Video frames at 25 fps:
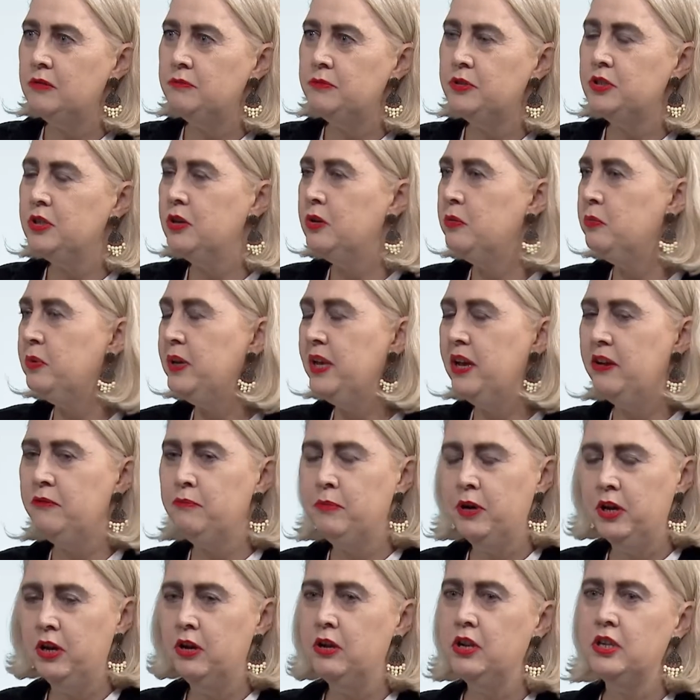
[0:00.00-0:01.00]
So we have
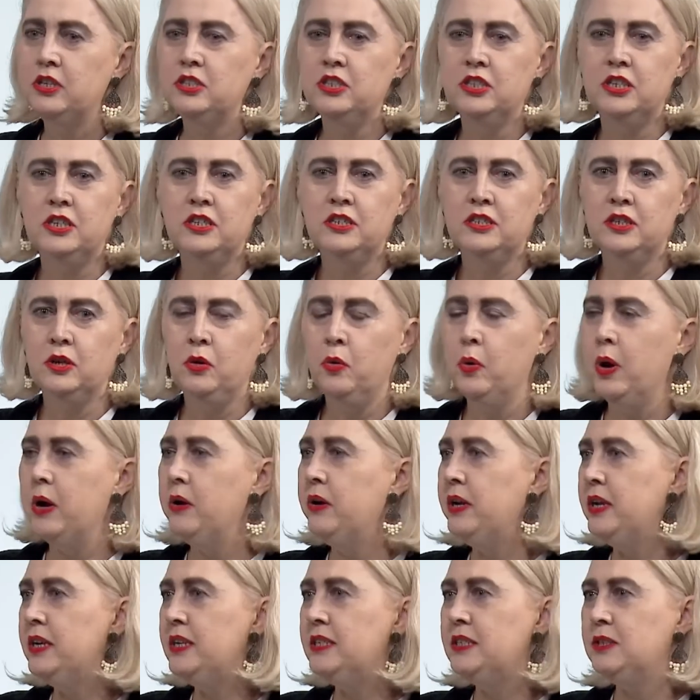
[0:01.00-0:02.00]
biologists,
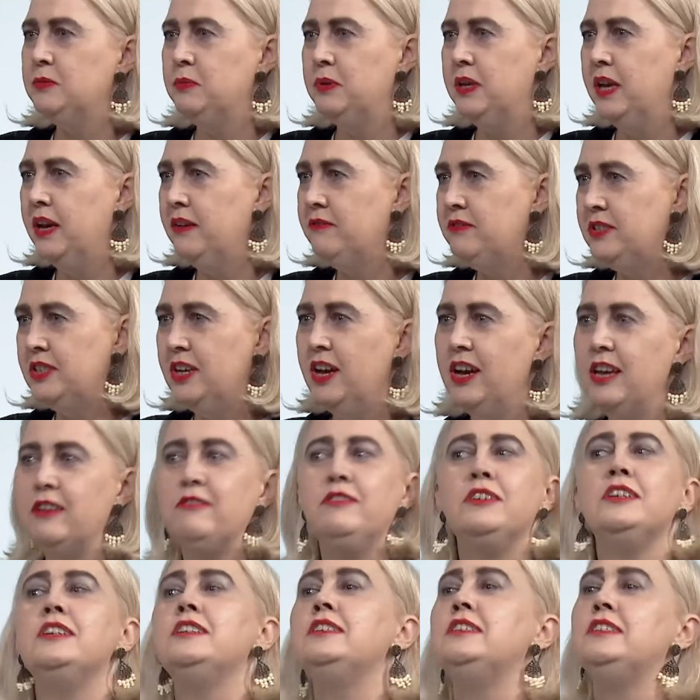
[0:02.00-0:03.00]
aquarists, we have
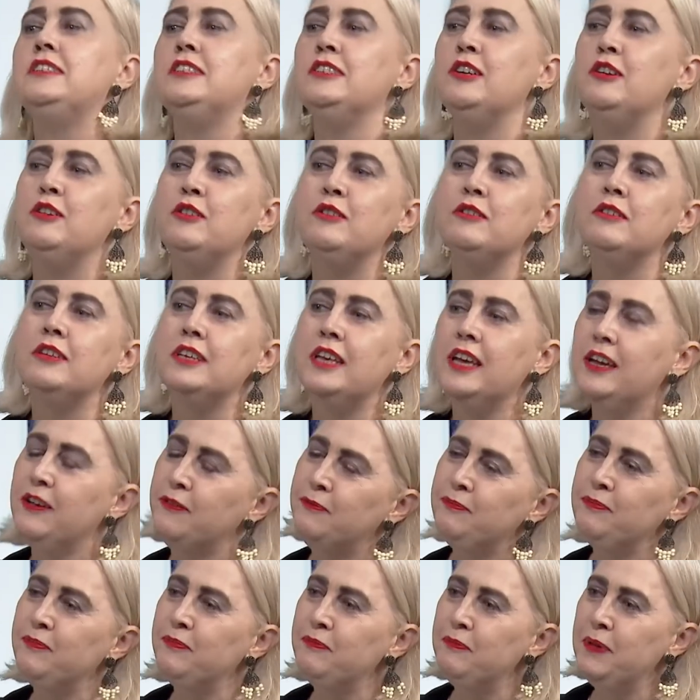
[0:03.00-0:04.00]
divers, so yeah,
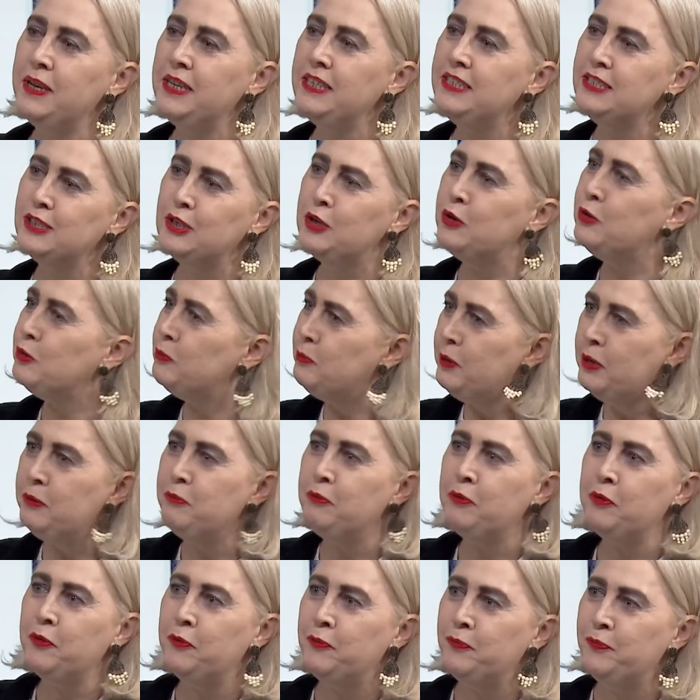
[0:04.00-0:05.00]
many skilled
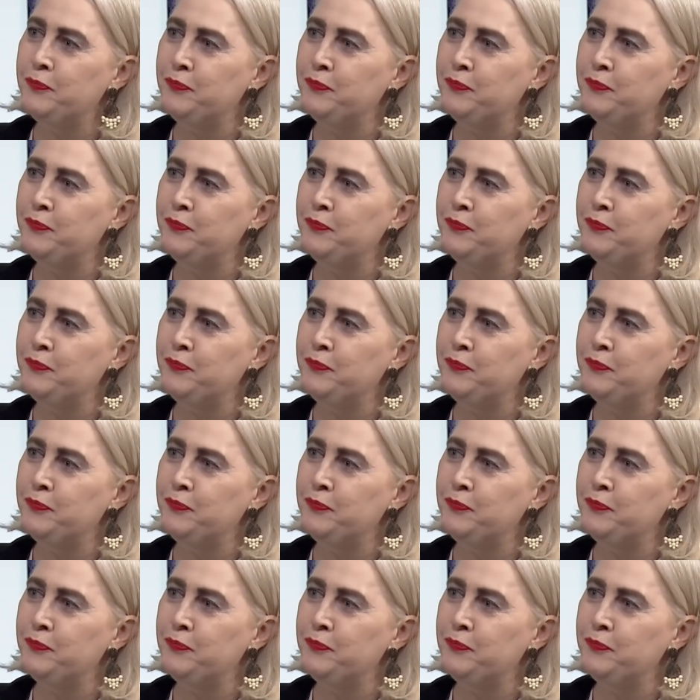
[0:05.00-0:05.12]
people.